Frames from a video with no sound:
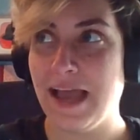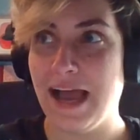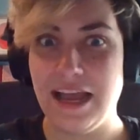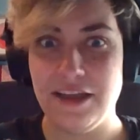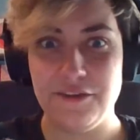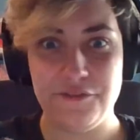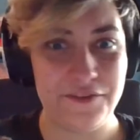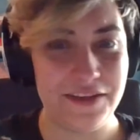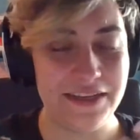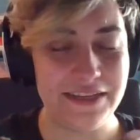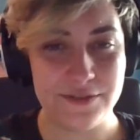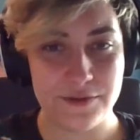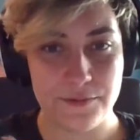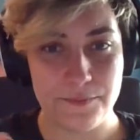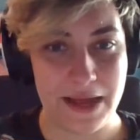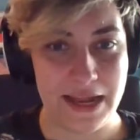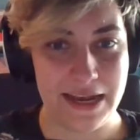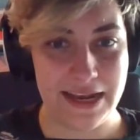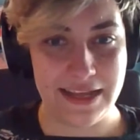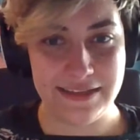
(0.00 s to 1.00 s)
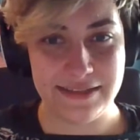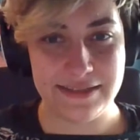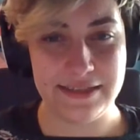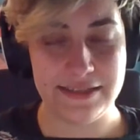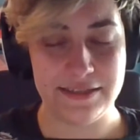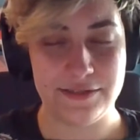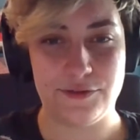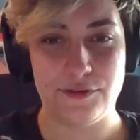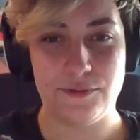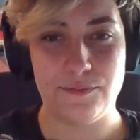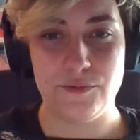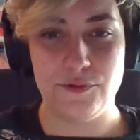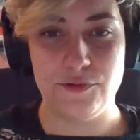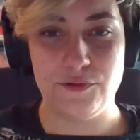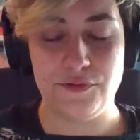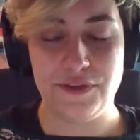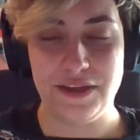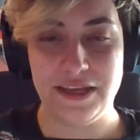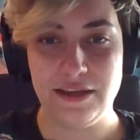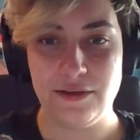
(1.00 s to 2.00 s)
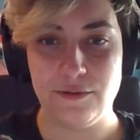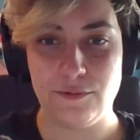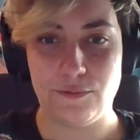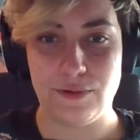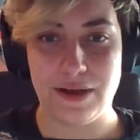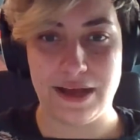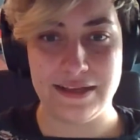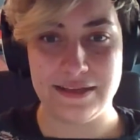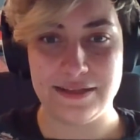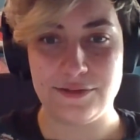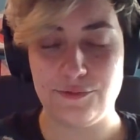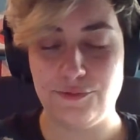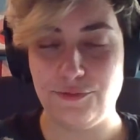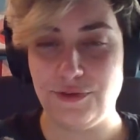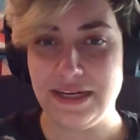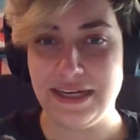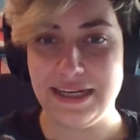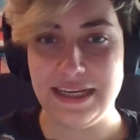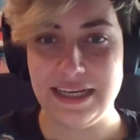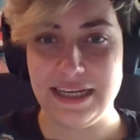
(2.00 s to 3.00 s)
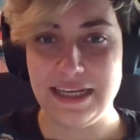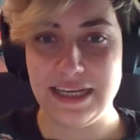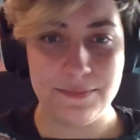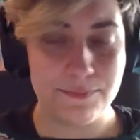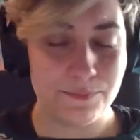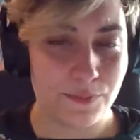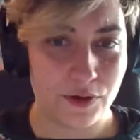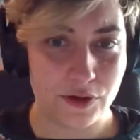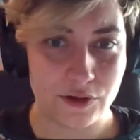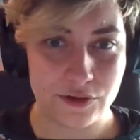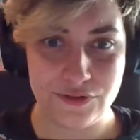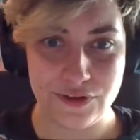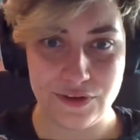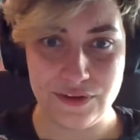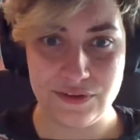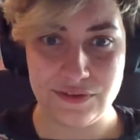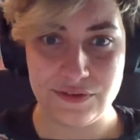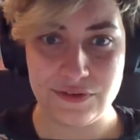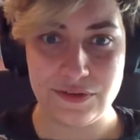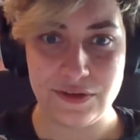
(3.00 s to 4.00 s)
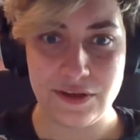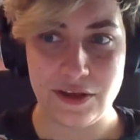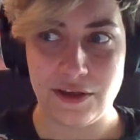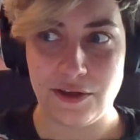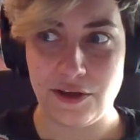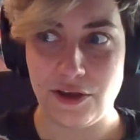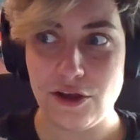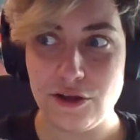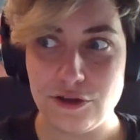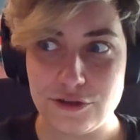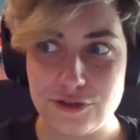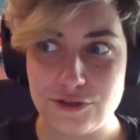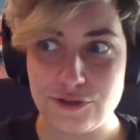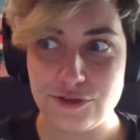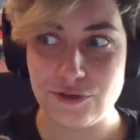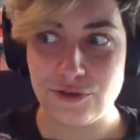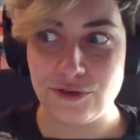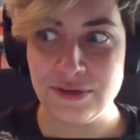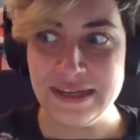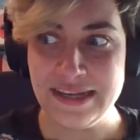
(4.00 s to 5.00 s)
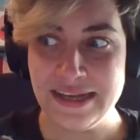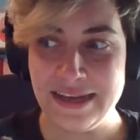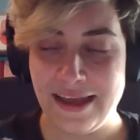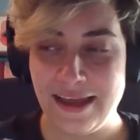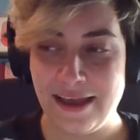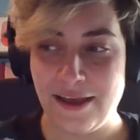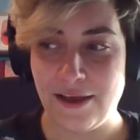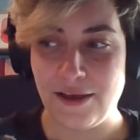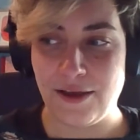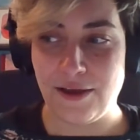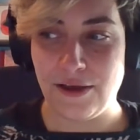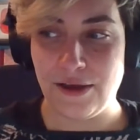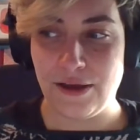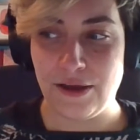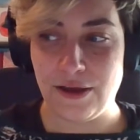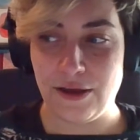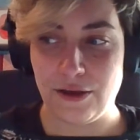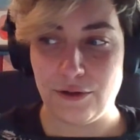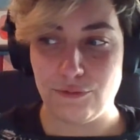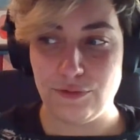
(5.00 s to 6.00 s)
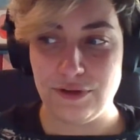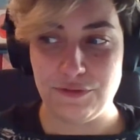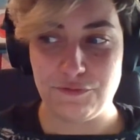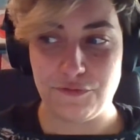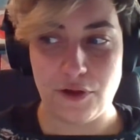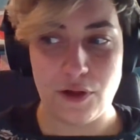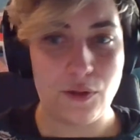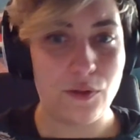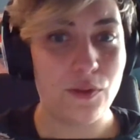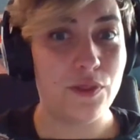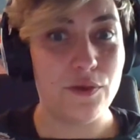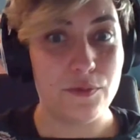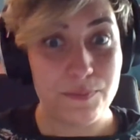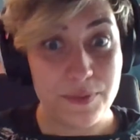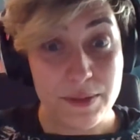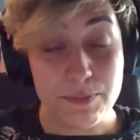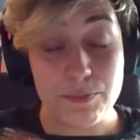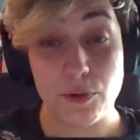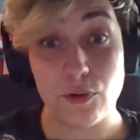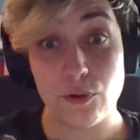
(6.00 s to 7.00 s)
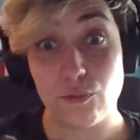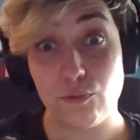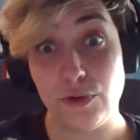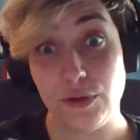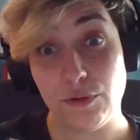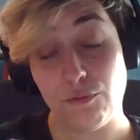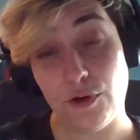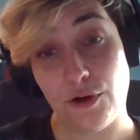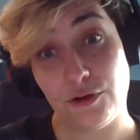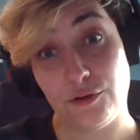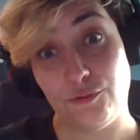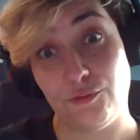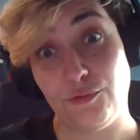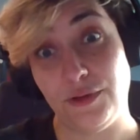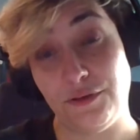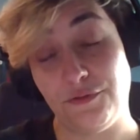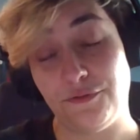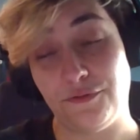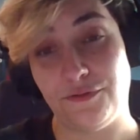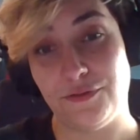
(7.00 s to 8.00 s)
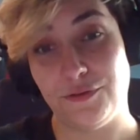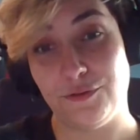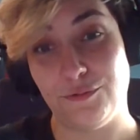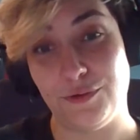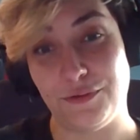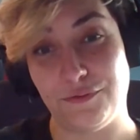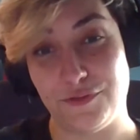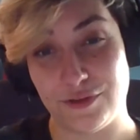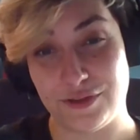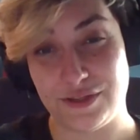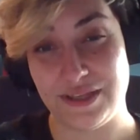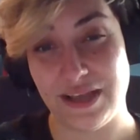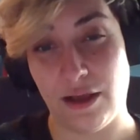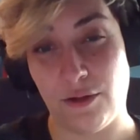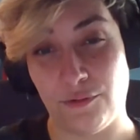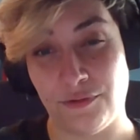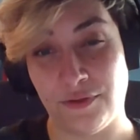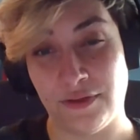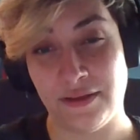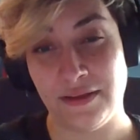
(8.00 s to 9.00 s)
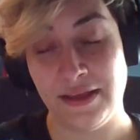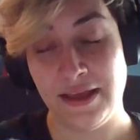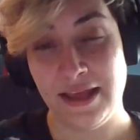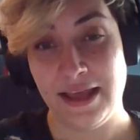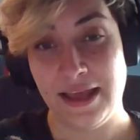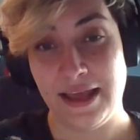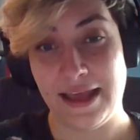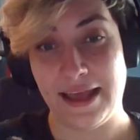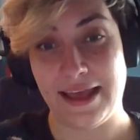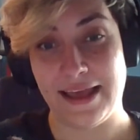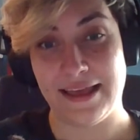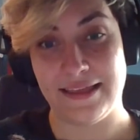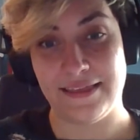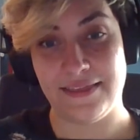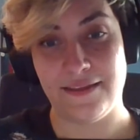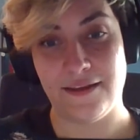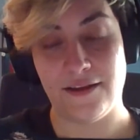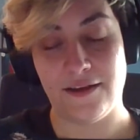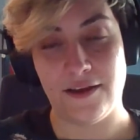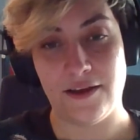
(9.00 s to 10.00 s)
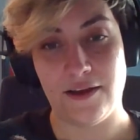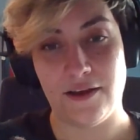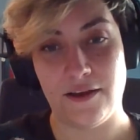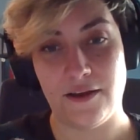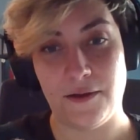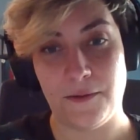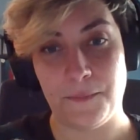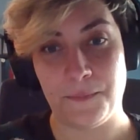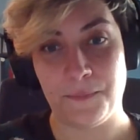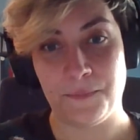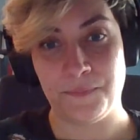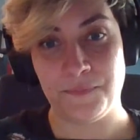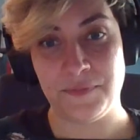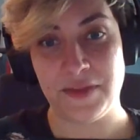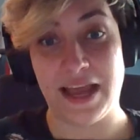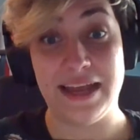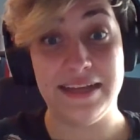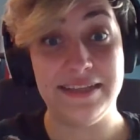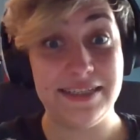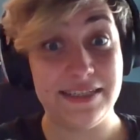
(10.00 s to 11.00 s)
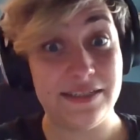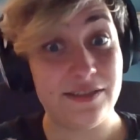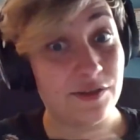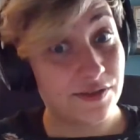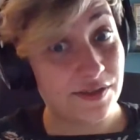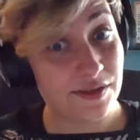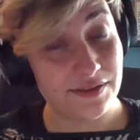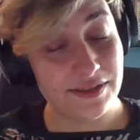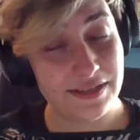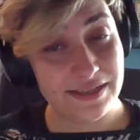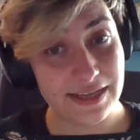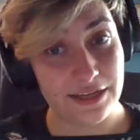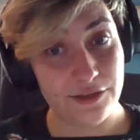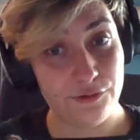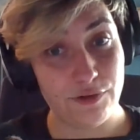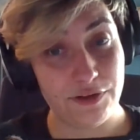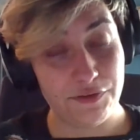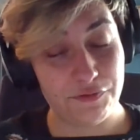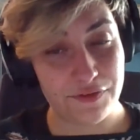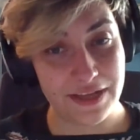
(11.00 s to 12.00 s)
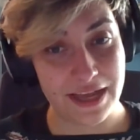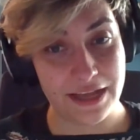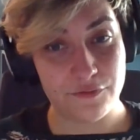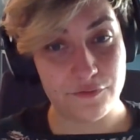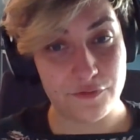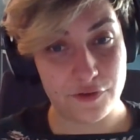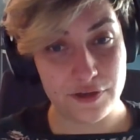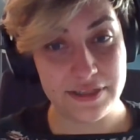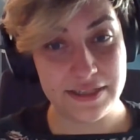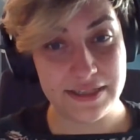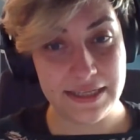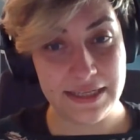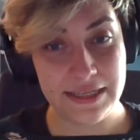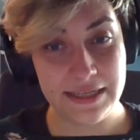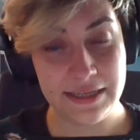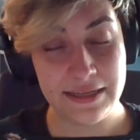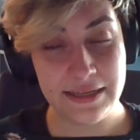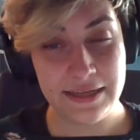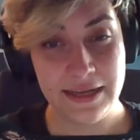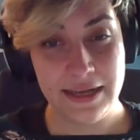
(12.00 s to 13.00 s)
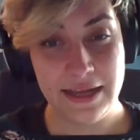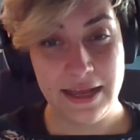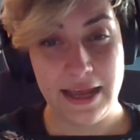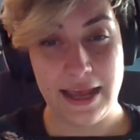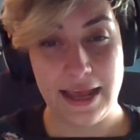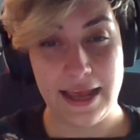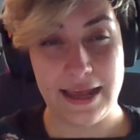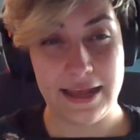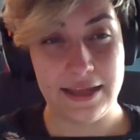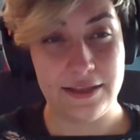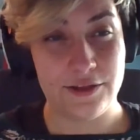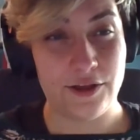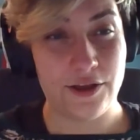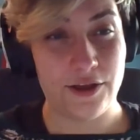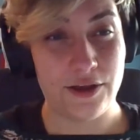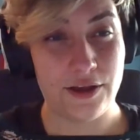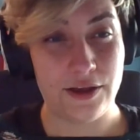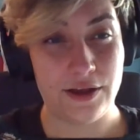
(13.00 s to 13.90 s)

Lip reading: I think the balance in the movie was really important, also with all the people we worked with the sound. And I did the sound design with Jan Volsi, and